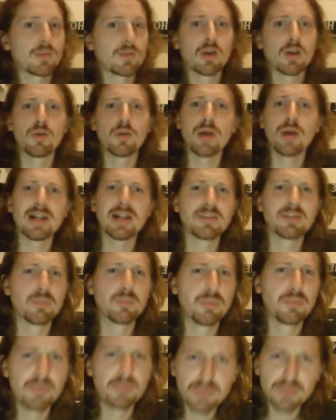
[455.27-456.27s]
who has
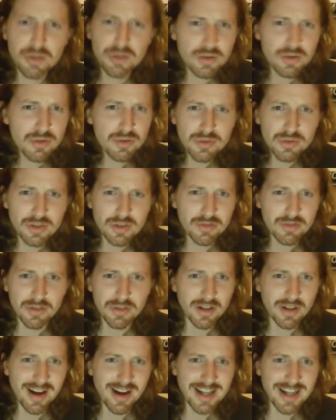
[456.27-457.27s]

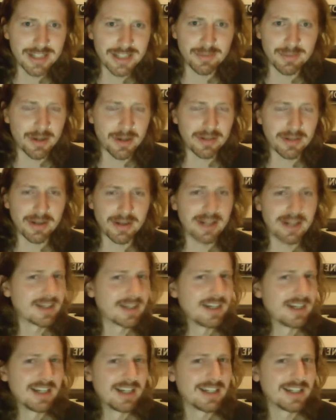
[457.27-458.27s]
beautiful eyes, by the way.
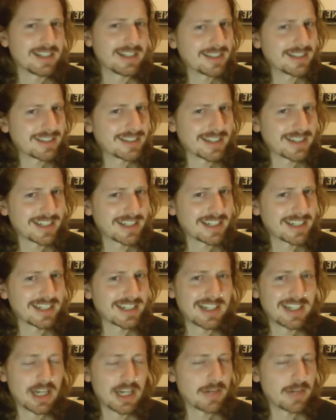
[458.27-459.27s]
His
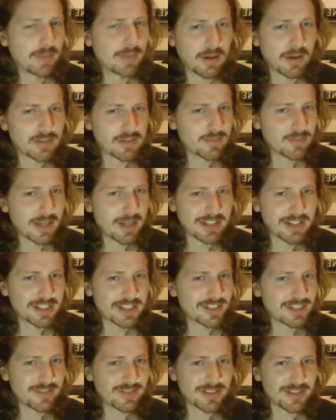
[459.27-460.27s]
uh, post match
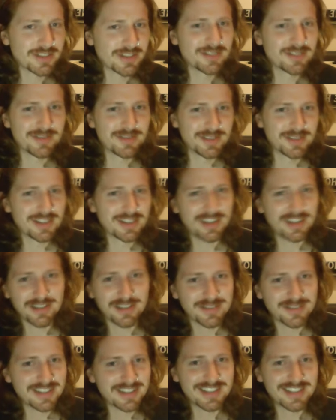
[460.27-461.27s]
interview with
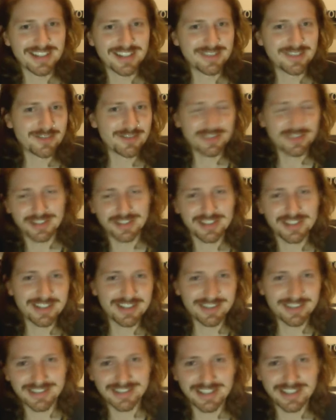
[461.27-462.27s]
Heung-Min Son for you
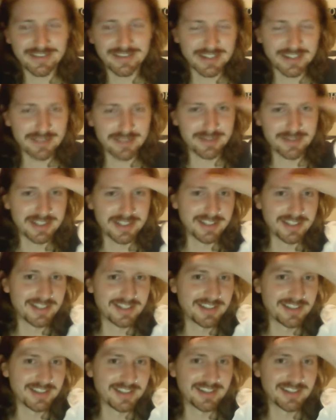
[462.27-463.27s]
know, he's giving him the
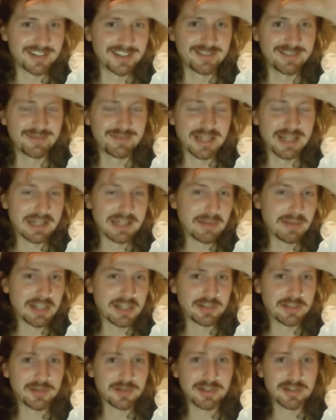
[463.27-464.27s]
the man of the
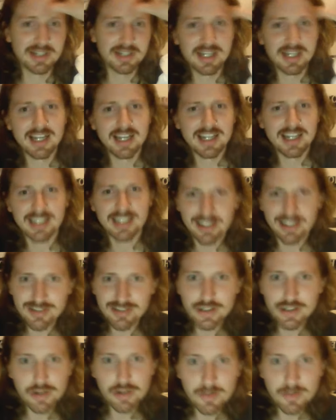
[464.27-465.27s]
match award.
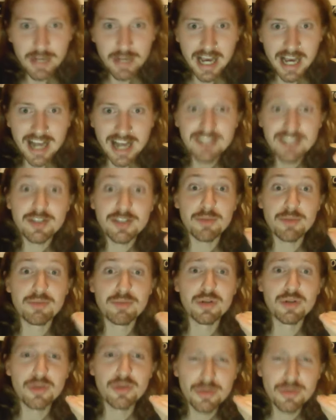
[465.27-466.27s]
Kieran Trippier has
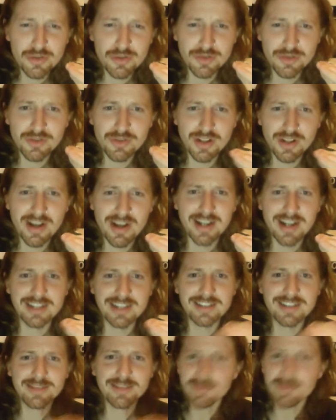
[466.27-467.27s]
beautiful
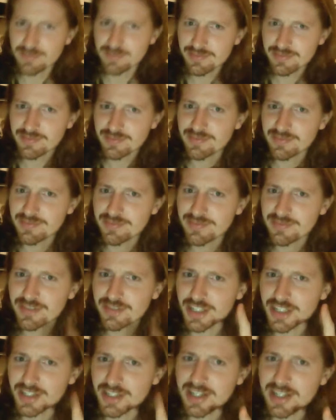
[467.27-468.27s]
eyes.
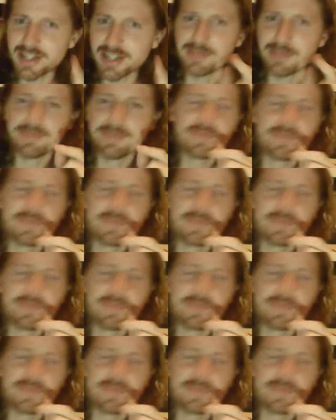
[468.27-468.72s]
Check that out.